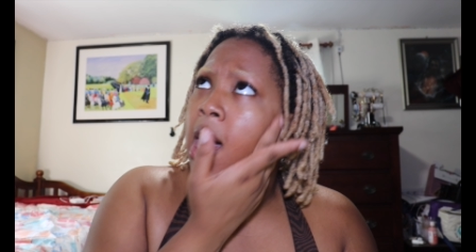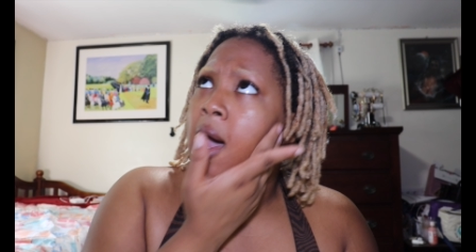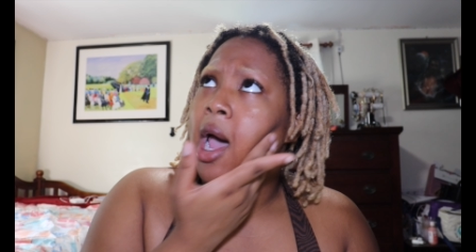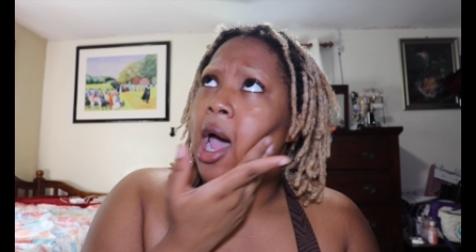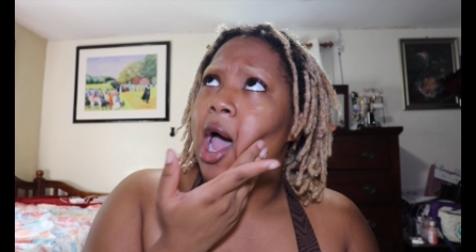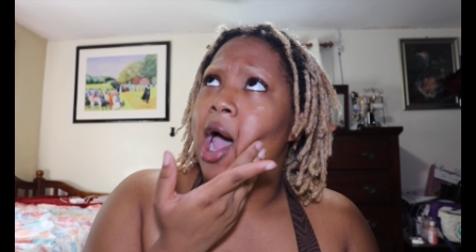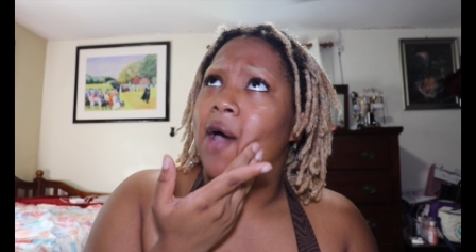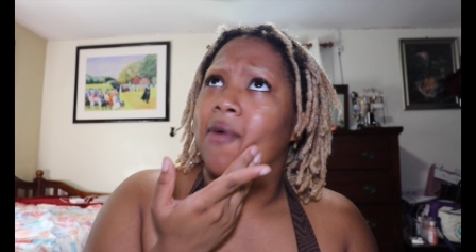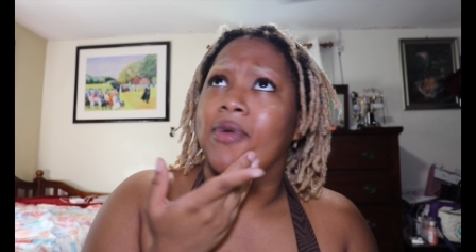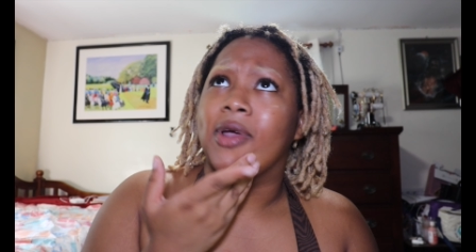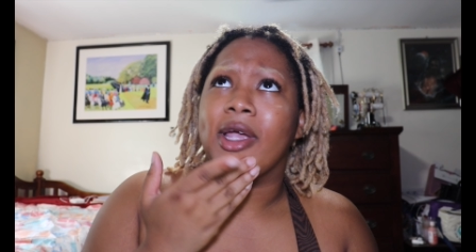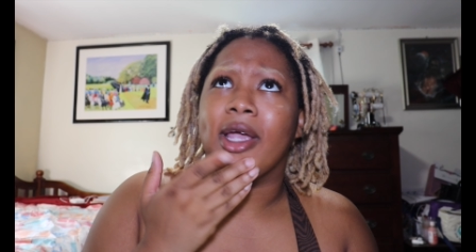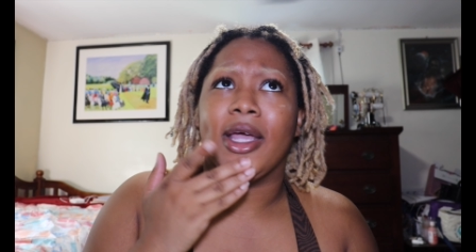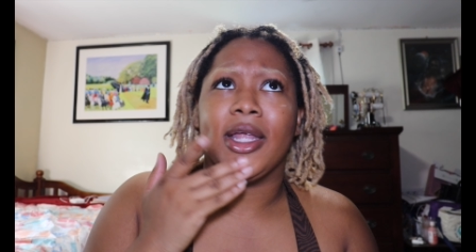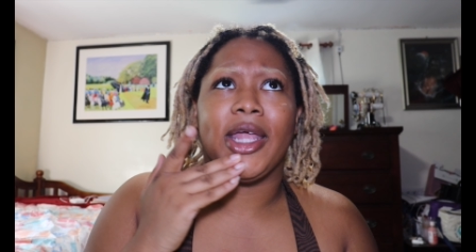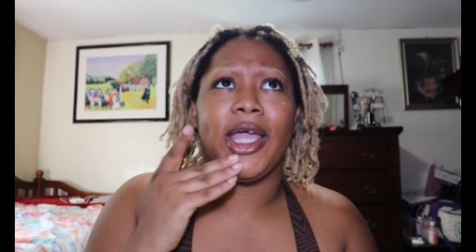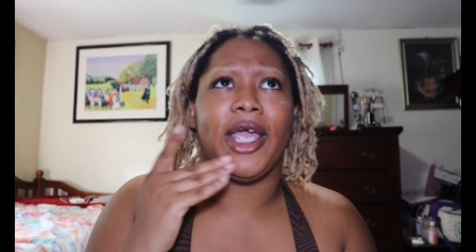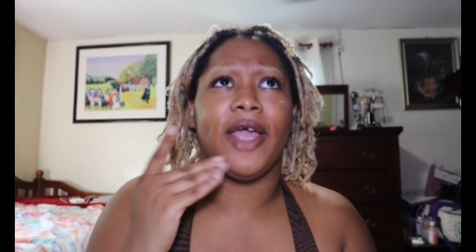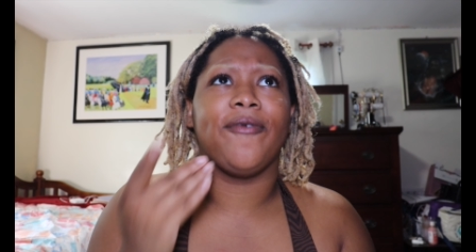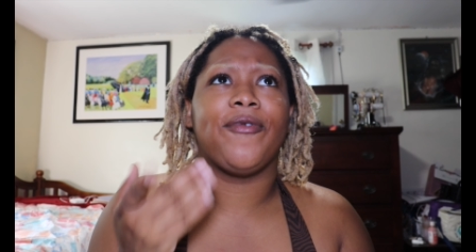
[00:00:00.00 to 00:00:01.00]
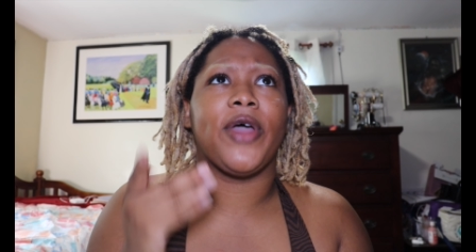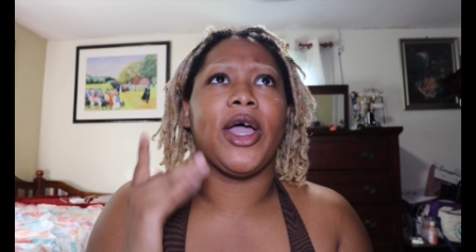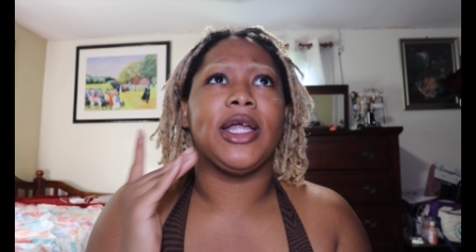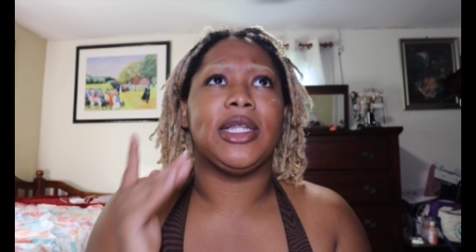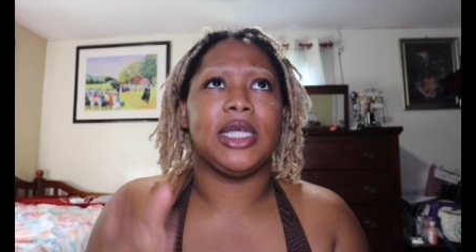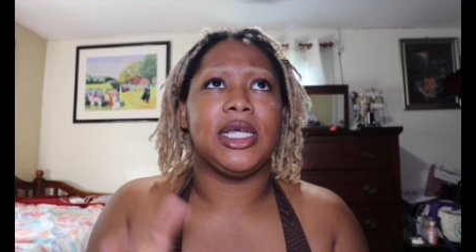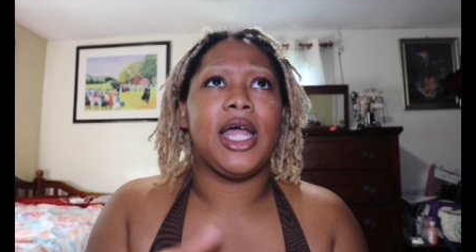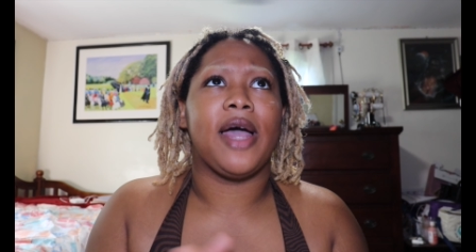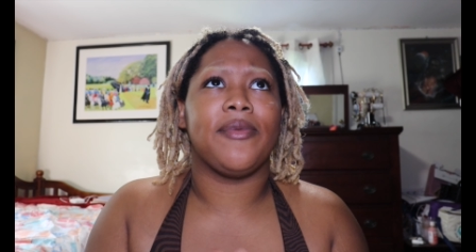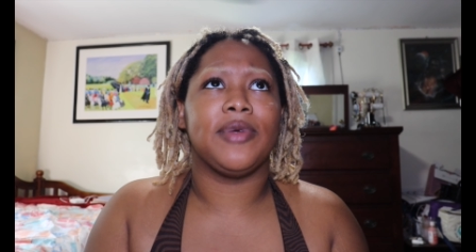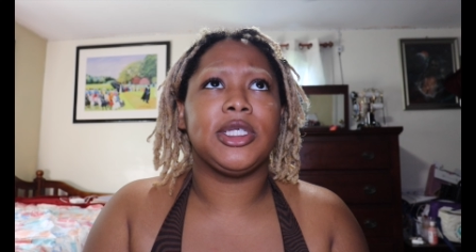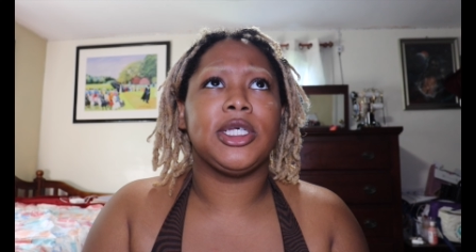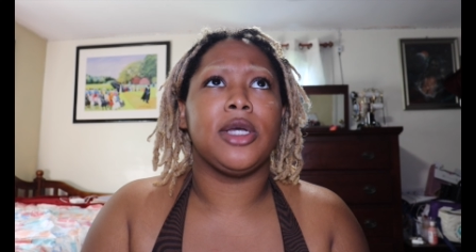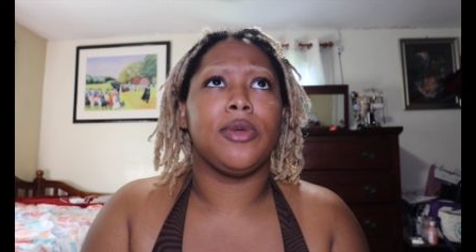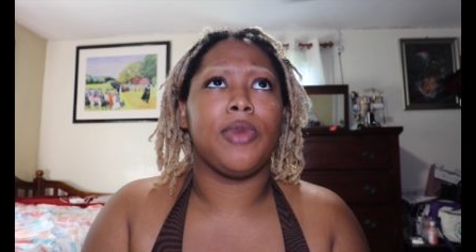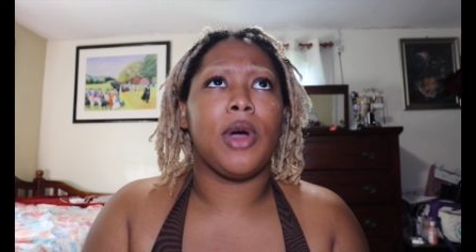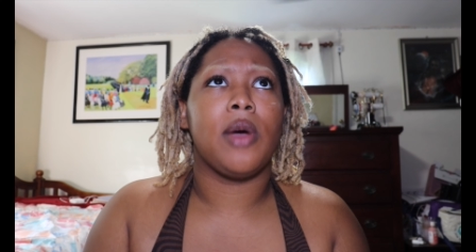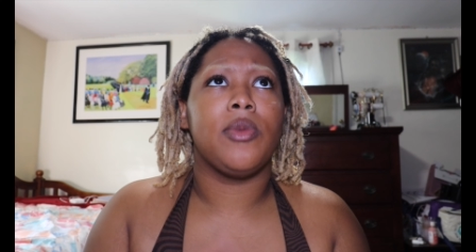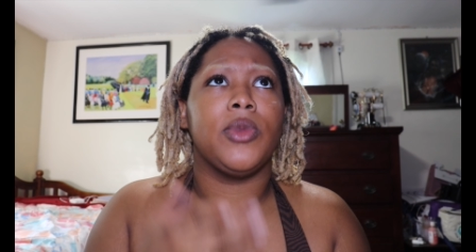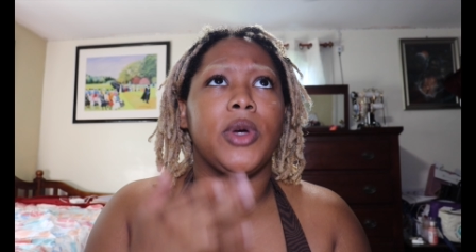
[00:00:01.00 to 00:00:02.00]
having, like, if I did have a
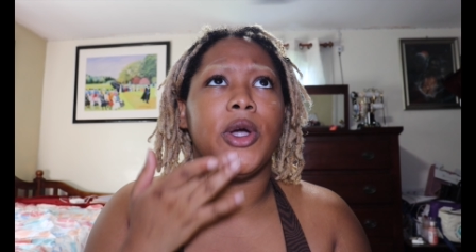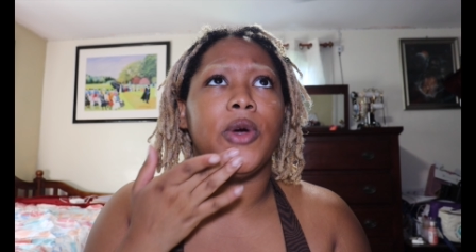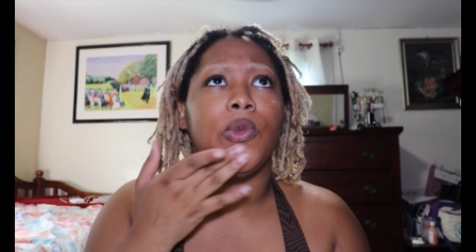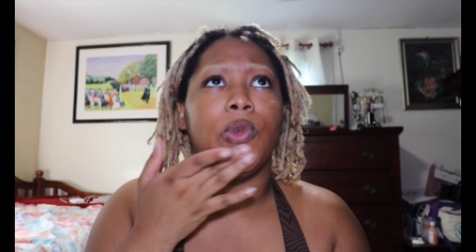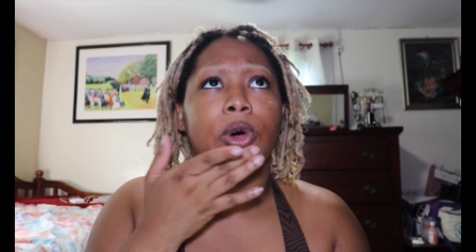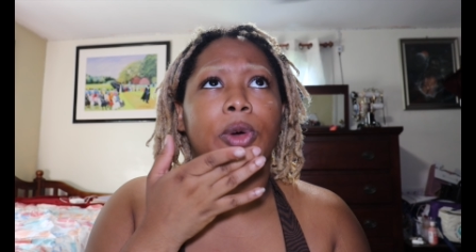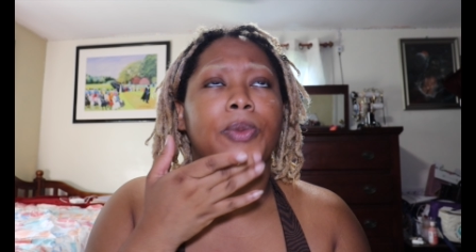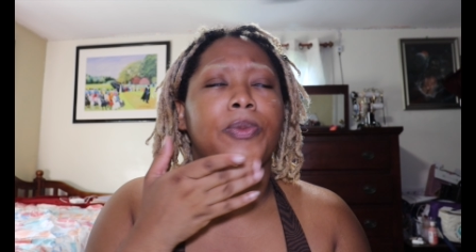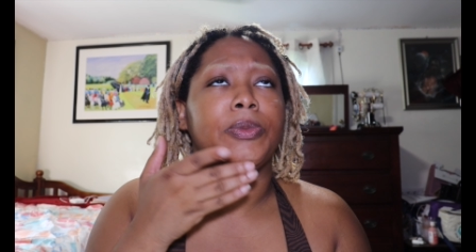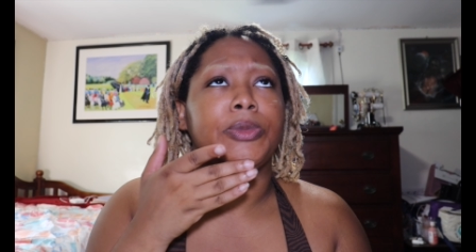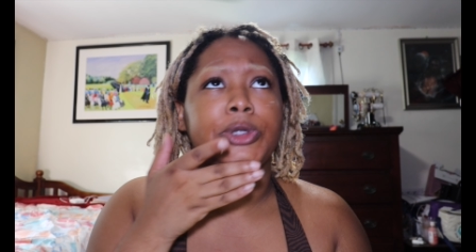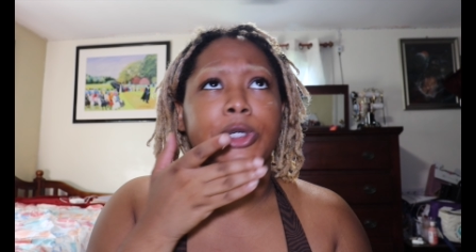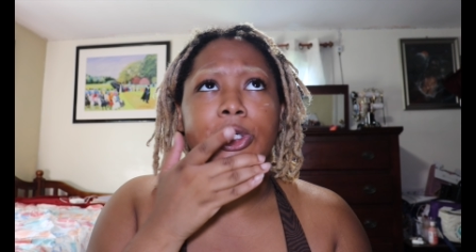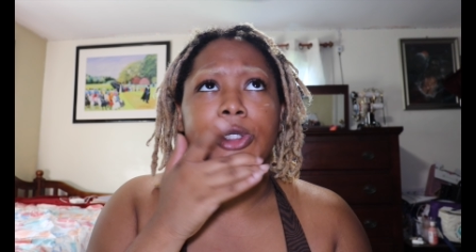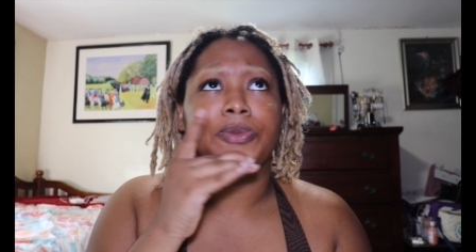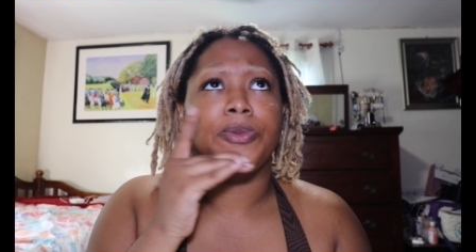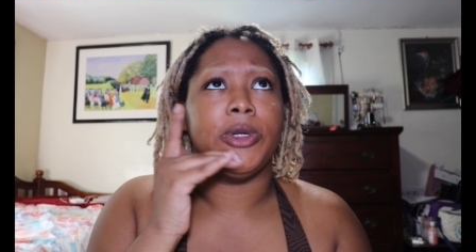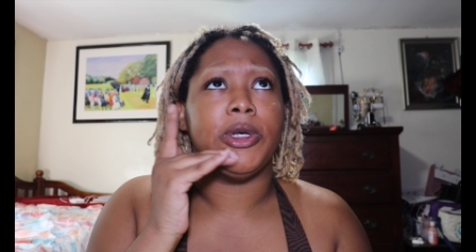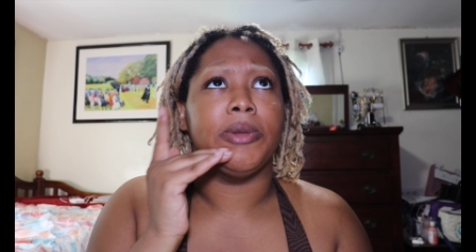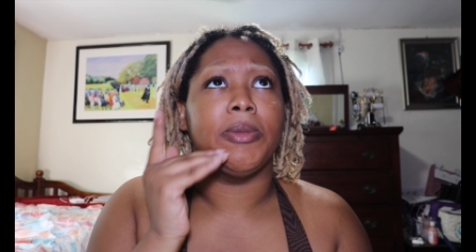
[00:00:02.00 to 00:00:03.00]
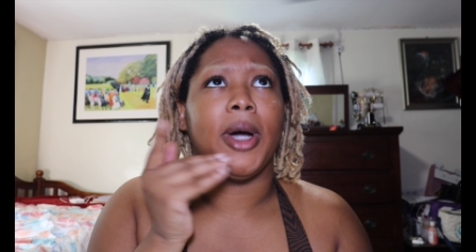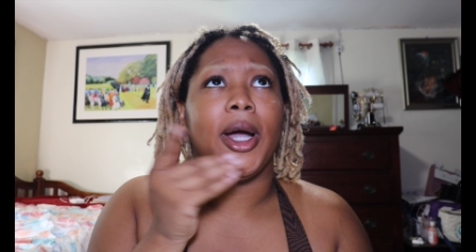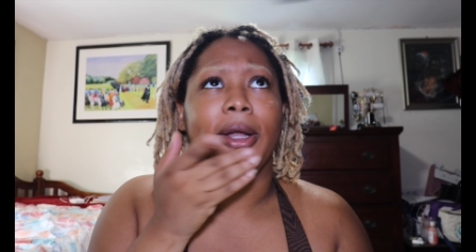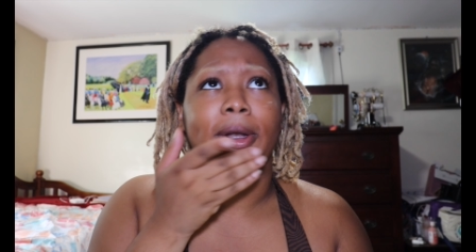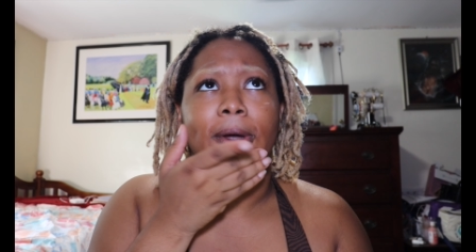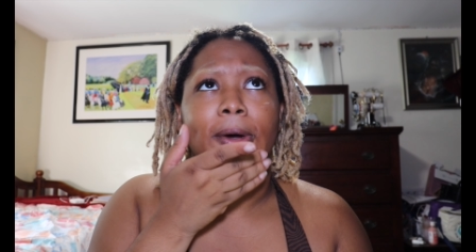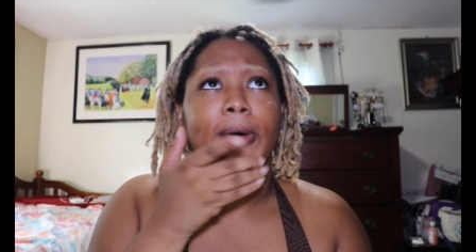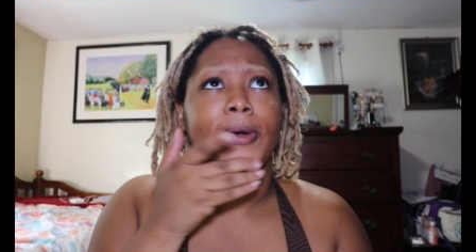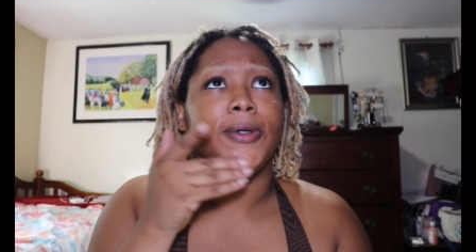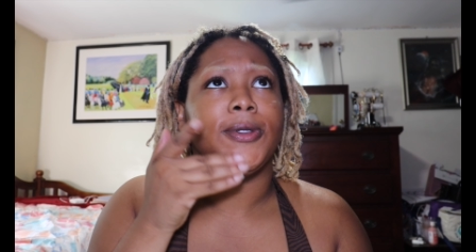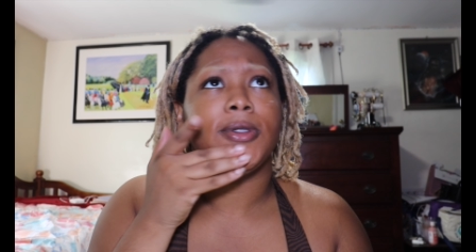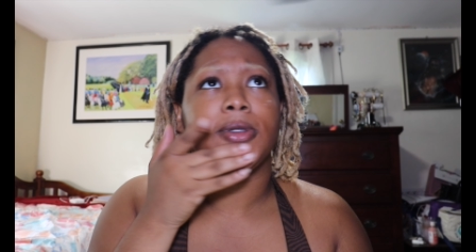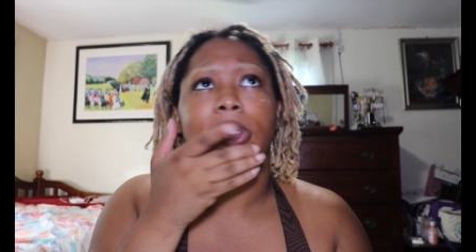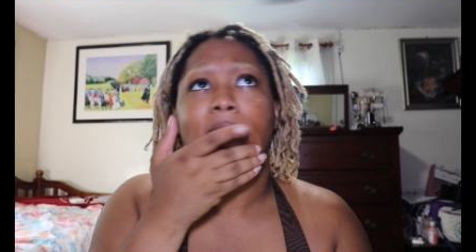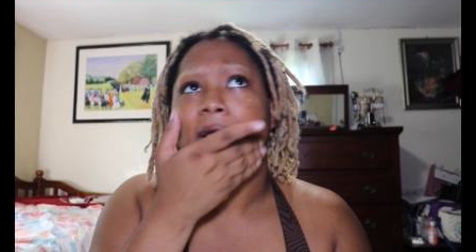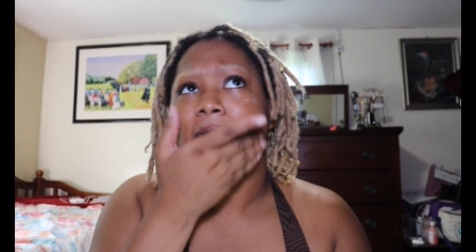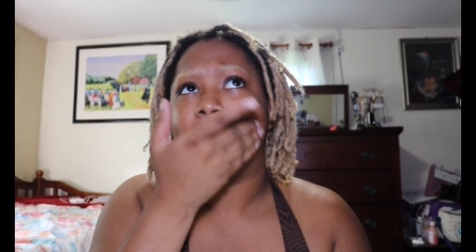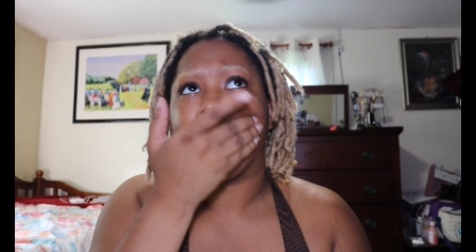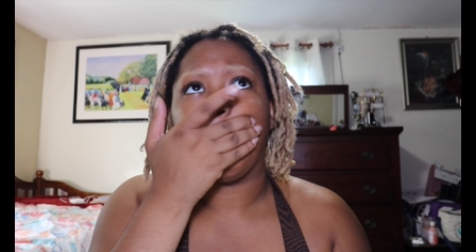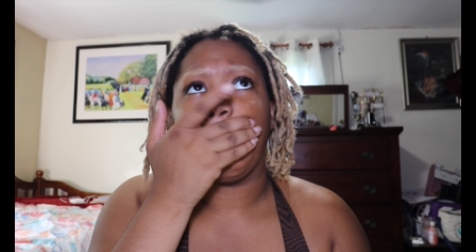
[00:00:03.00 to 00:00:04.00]
skin problem, it would just be my nose,
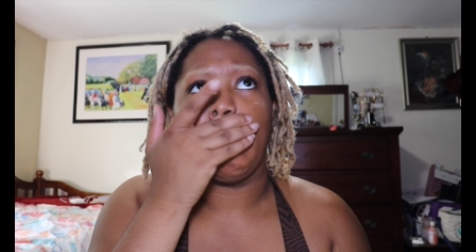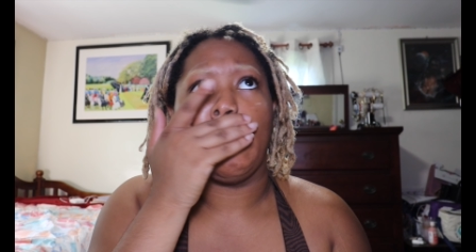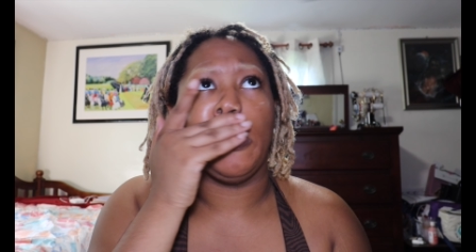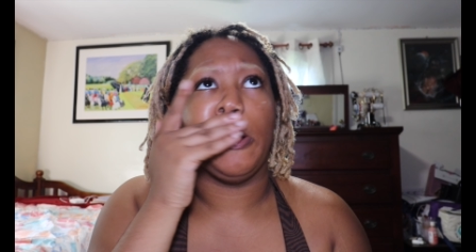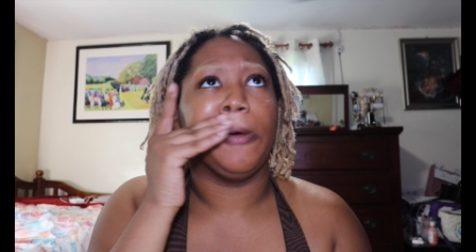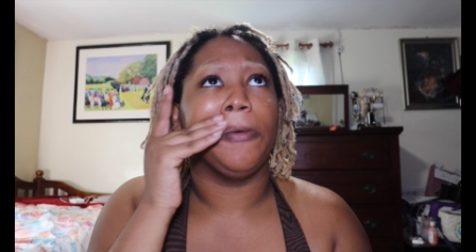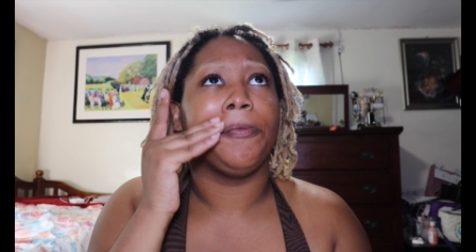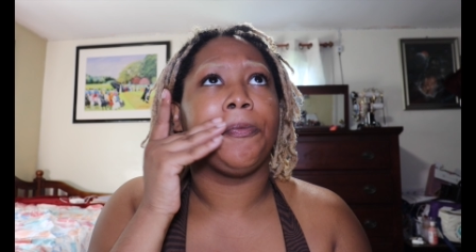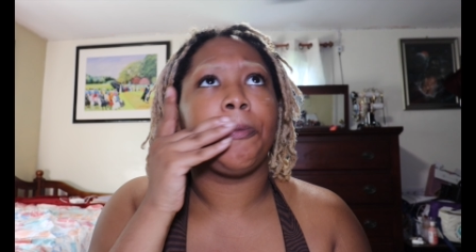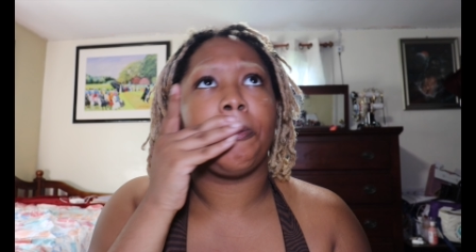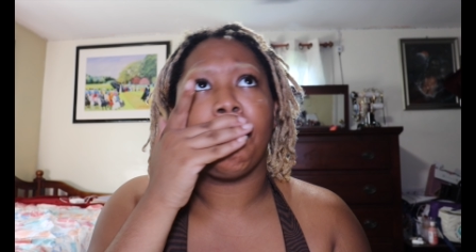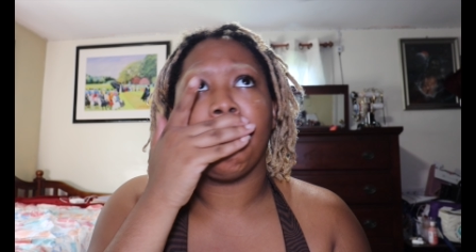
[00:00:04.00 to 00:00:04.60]
like, for real.